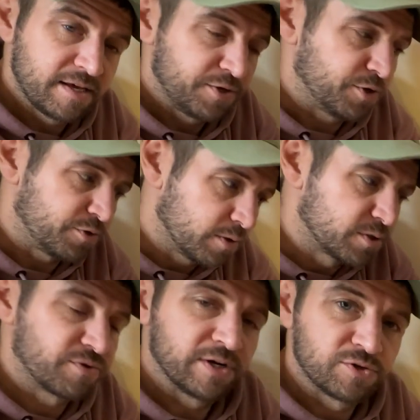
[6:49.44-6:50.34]
you'd use
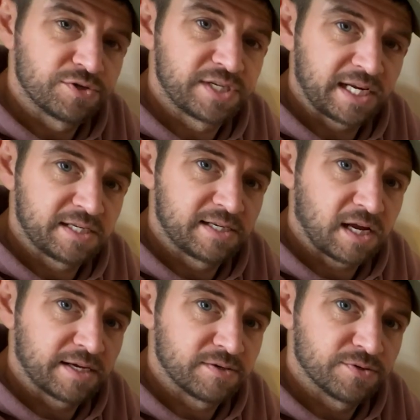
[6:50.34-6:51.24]
360
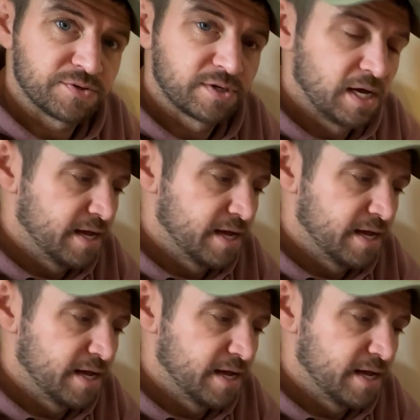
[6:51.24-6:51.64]
cycles.